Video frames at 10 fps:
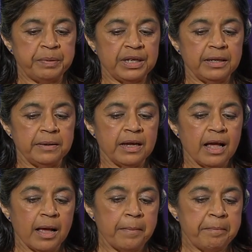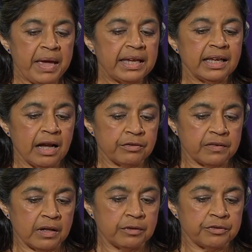to be making
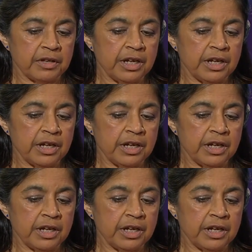ourselves